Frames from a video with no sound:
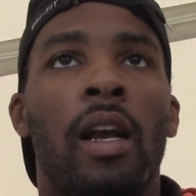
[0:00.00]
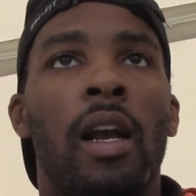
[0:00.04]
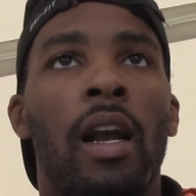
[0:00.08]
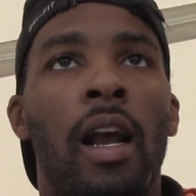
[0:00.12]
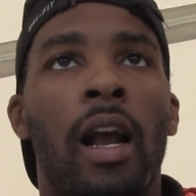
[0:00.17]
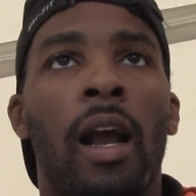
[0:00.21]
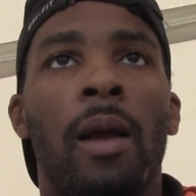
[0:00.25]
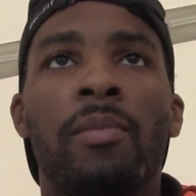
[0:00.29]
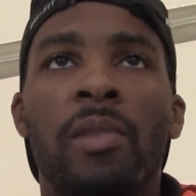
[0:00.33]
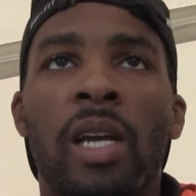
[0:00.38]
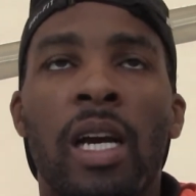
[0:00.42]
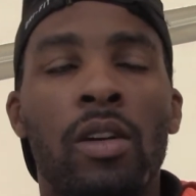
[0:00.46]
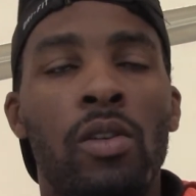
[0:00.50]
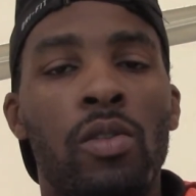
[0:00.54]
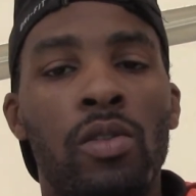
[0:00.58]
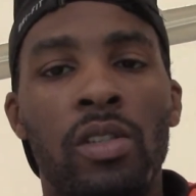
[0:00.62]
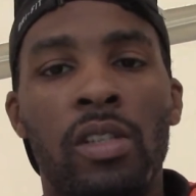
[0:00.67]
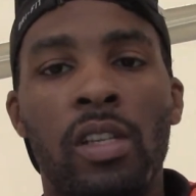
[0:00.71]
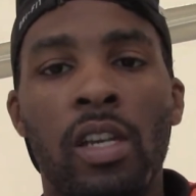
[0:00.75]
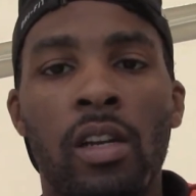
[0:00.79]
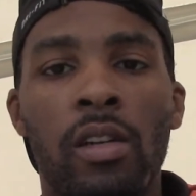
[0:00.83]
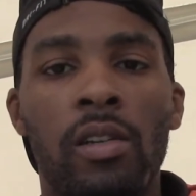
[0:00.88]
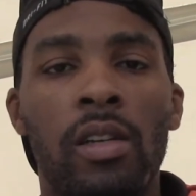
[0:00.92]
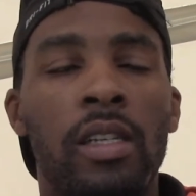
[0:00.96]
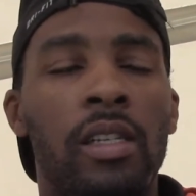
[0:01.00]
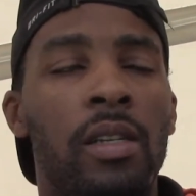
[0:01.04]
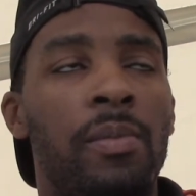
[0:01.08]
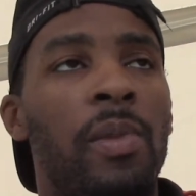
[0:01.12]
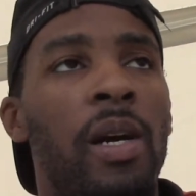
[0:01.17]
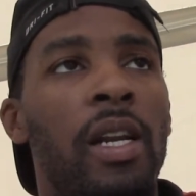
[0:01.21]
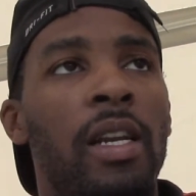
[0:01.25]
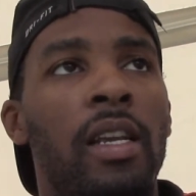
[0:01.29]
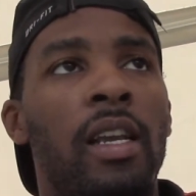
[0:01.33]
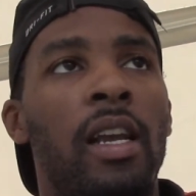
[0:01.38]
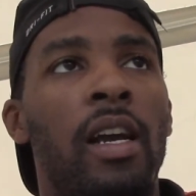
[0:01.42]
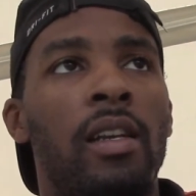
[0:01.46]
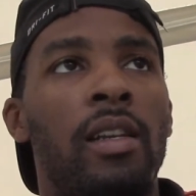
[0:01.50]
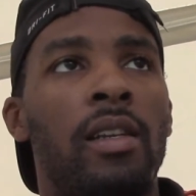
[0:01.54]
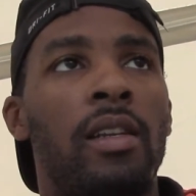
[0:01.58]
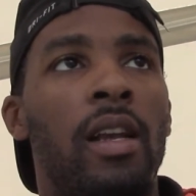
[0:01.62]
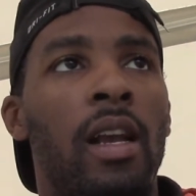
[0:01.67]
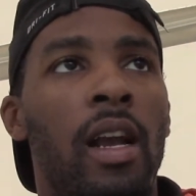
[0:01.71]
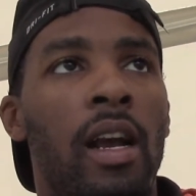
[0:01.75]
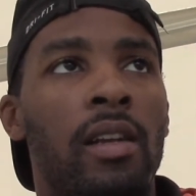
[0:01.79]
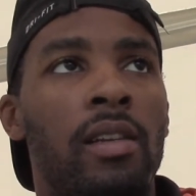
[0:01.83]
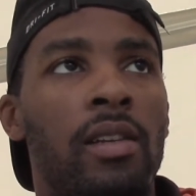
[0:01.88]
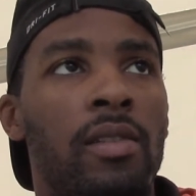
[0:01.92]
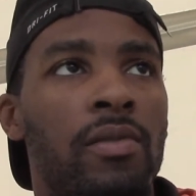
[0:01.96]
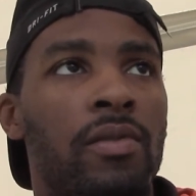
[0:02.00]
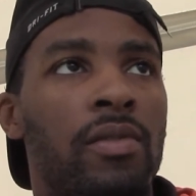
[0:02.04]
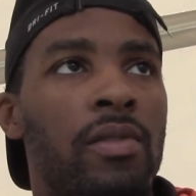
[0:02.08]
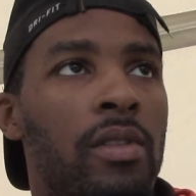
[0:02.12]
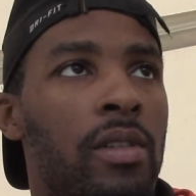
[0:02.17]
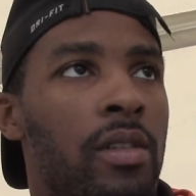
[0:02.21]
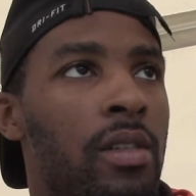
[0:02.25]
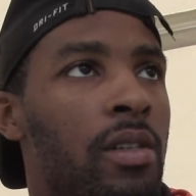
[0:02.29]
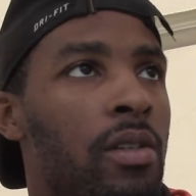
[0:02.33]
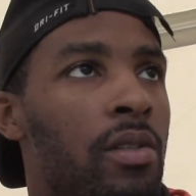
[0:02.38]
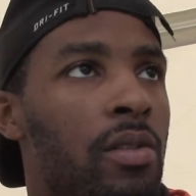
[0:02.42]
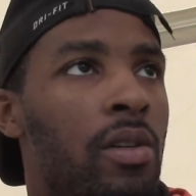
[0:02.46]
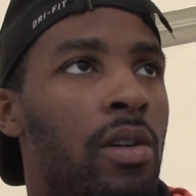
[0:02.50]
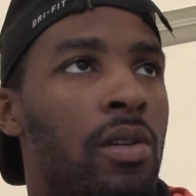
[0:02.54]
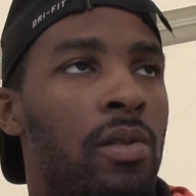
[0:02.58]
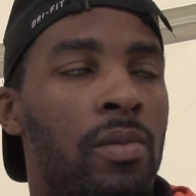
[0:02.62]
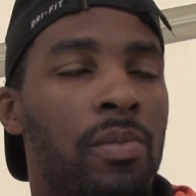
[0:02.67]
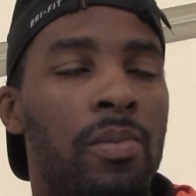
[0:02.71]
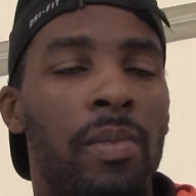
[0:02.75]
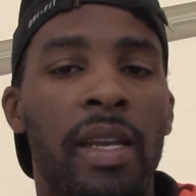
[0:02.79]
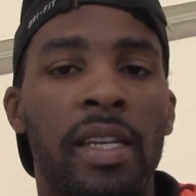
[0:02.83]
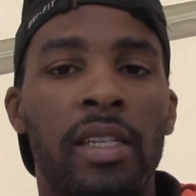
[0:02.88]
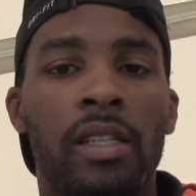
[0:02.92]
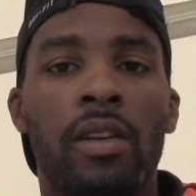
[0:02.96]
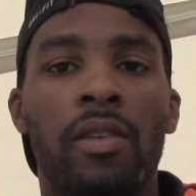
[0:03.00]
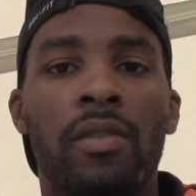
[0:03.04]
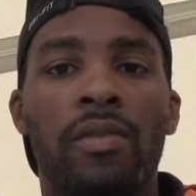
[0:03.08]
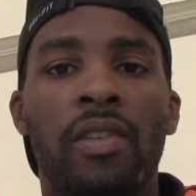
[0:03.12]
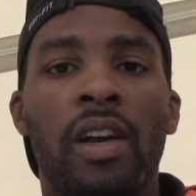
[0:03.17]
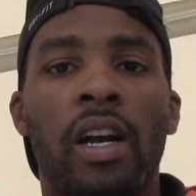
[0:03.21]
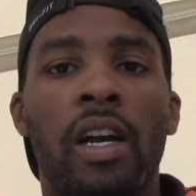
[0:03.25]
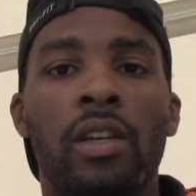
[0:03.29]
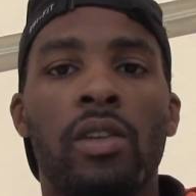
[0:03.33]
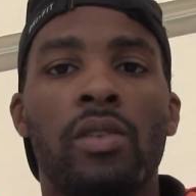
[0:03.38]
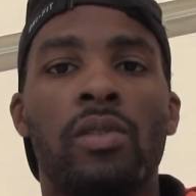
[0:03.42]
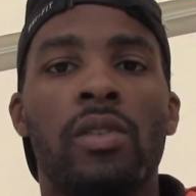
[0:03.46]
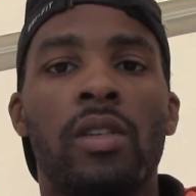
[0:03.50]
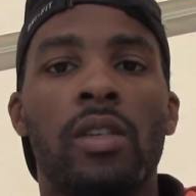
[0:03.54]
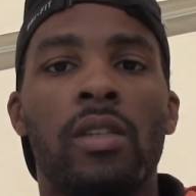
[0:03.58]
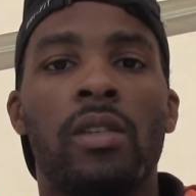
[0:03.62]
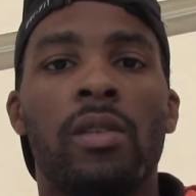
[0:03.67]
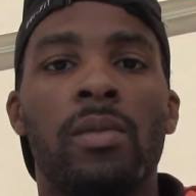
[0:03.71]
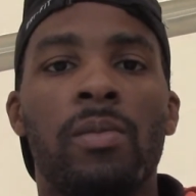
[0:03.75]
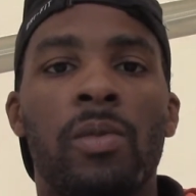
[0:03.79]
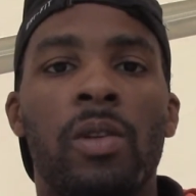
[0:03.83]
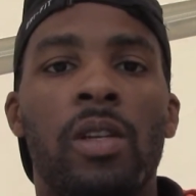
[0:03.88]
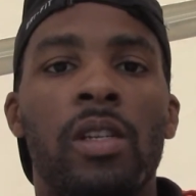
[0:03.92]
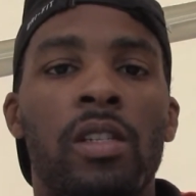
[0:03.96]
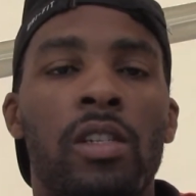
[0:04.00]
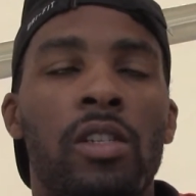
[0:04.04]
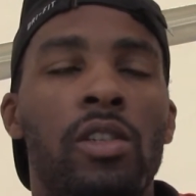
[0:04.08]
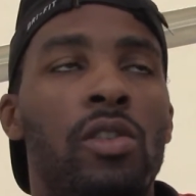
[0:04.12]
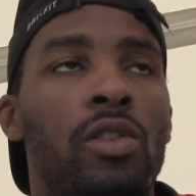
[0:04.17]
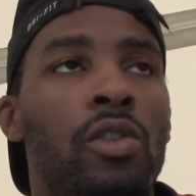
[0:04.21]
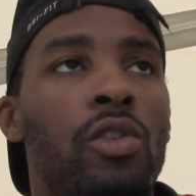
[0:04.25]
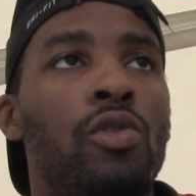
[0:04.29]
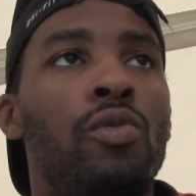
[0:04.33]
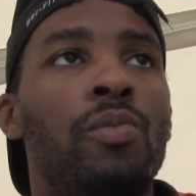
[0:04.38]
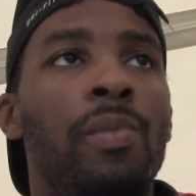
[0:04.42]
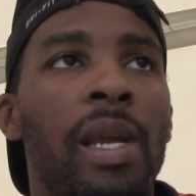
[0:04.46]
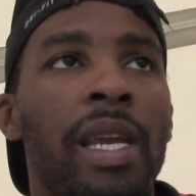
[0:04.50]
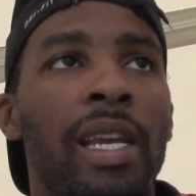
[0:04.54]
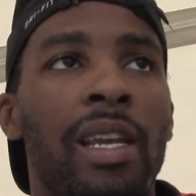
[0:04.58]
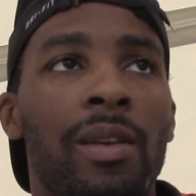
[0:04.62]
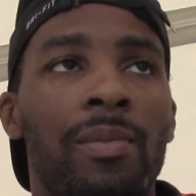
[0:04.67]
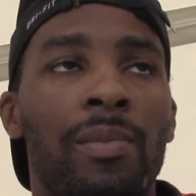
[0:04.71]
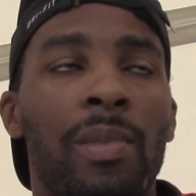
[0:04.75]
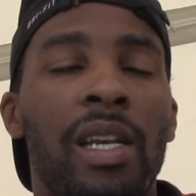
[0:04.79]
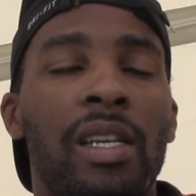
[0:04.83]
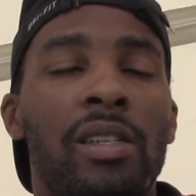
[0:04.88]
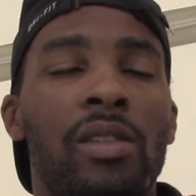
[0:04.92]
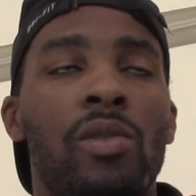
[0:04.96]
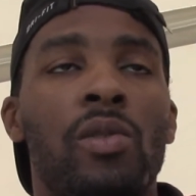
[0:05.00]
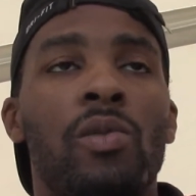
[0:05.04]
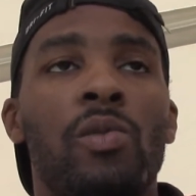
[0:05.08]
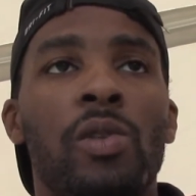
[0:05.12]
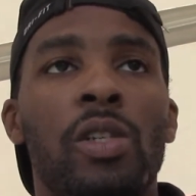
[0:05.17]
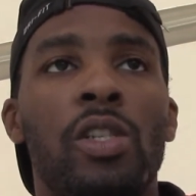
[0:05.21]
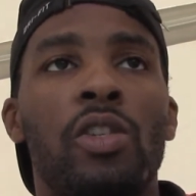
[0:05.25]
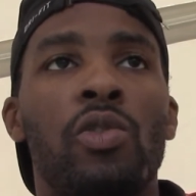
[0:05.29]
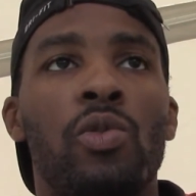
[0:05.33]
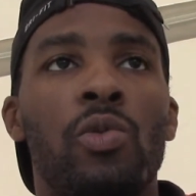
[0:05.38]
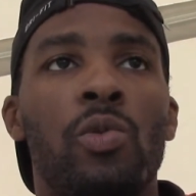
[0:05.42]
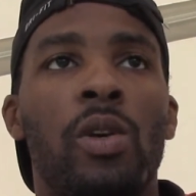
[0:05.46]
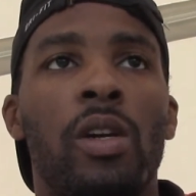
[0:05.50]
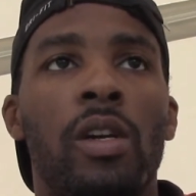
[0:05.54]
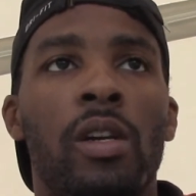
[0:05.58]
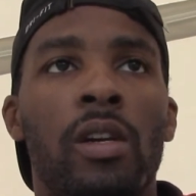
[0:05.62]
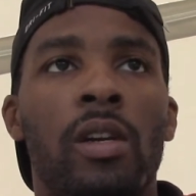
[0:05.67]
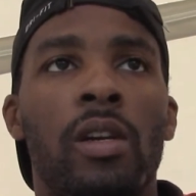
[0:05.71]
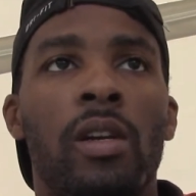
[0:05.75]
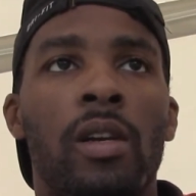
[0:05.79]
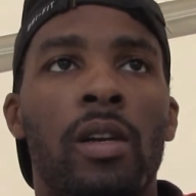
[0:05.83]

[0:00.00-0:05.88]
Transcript: I'm not gonna tell anybody how to make their value system, because you make it based on what you want.